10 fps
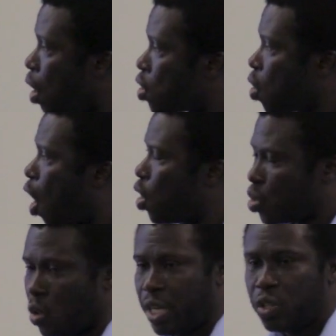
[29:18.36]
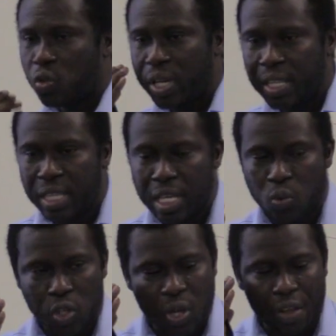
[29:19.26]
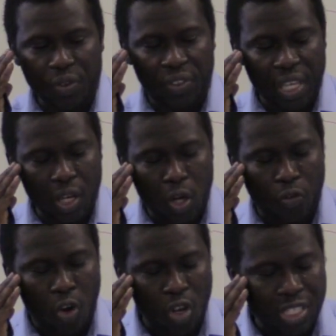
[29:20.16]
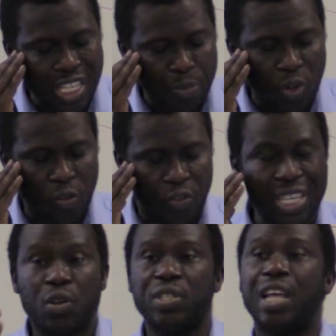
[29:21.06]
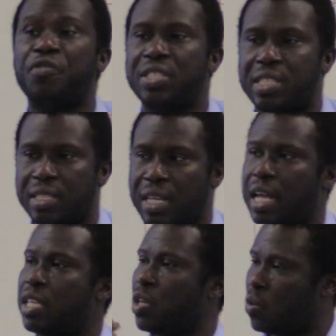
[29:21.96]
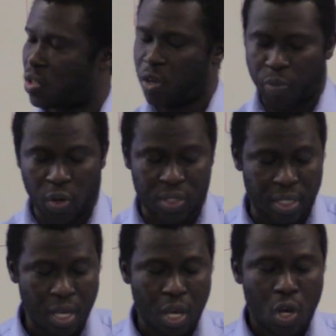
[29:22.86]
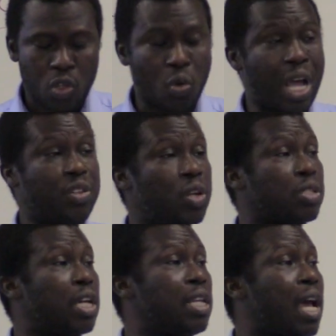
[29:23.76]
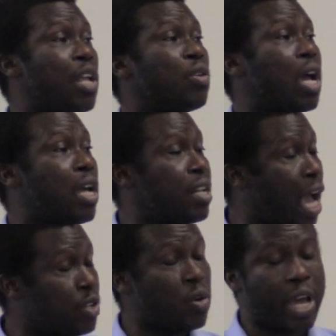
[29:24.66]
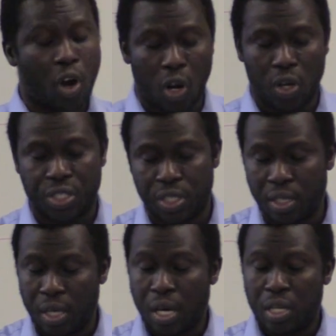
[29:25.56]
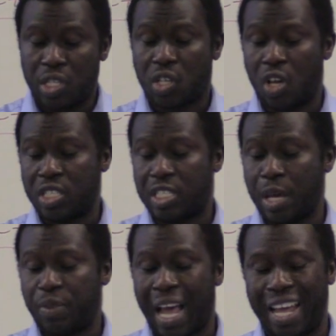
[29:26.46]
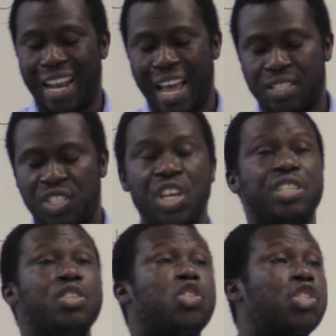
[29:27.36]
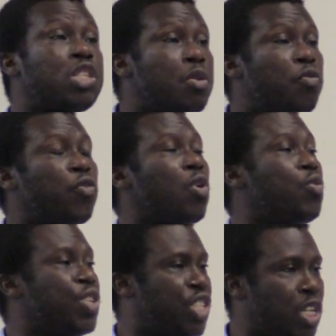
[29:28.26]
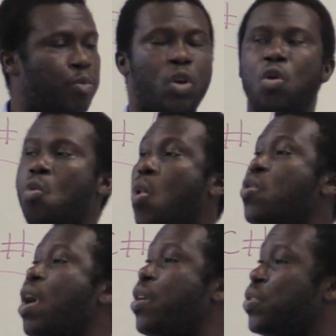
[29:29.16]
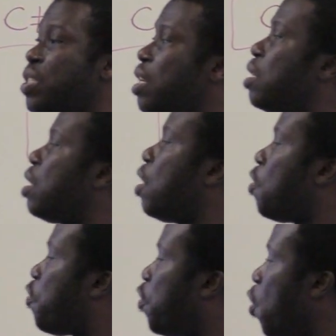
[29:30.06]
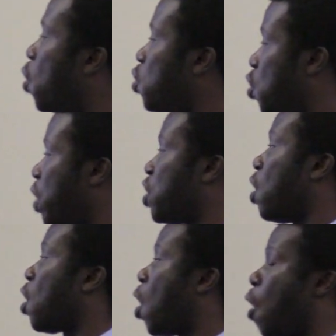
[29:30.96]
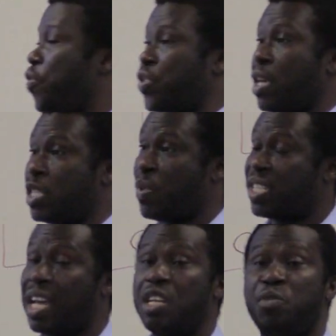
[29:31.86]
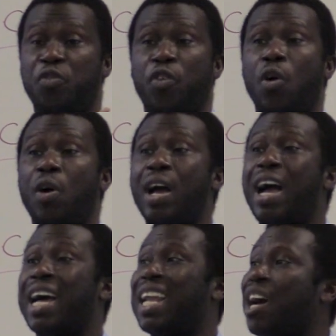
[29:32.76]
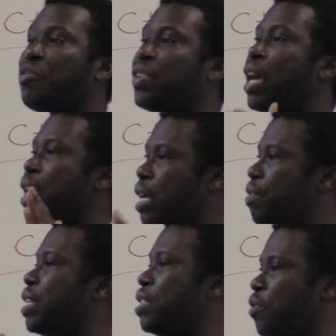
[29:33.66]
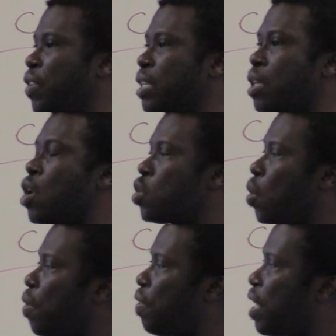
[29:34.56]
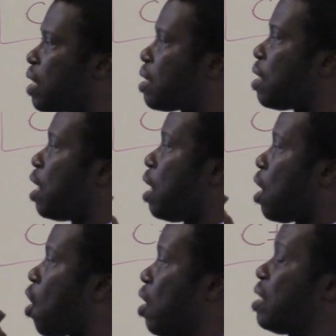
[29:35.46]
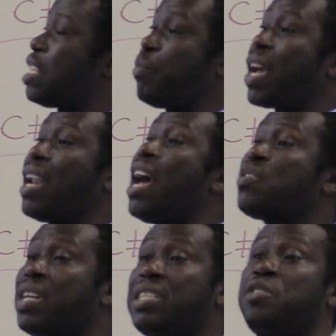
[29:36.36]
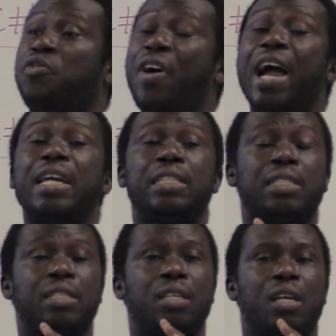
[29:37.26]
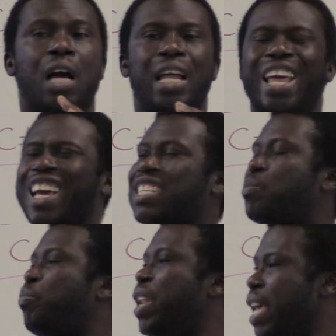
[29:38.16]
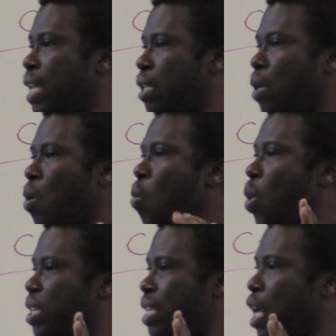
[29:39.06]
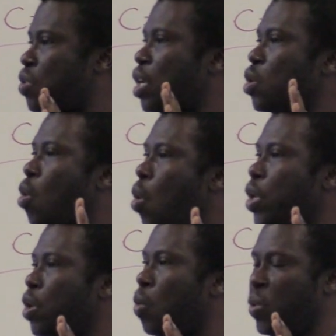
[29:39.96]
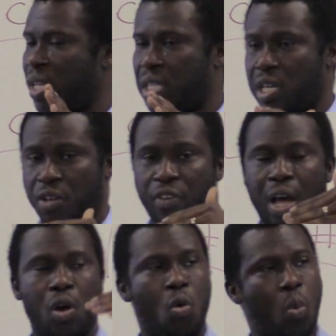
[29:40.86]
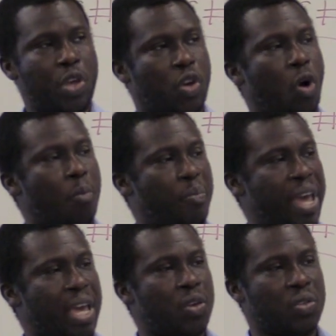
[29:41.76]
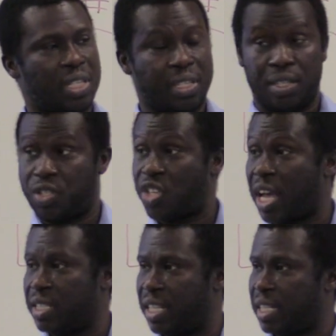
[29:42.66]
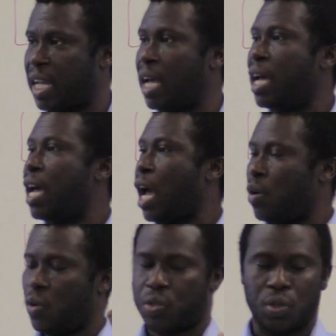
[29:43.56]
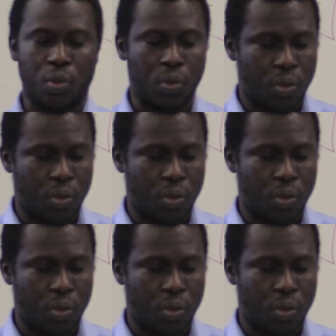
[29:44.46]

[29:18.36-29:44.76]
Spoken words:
So also in doing this, we also have to think of concept of eco-deficit and eco-surplus. So in hydroecology, this concept highlights change in stream flow regime when you are using flow duration curves, especially before and after a great event. So this concept can actually define and explain what is actually going on within the river when you compare using discharge data and also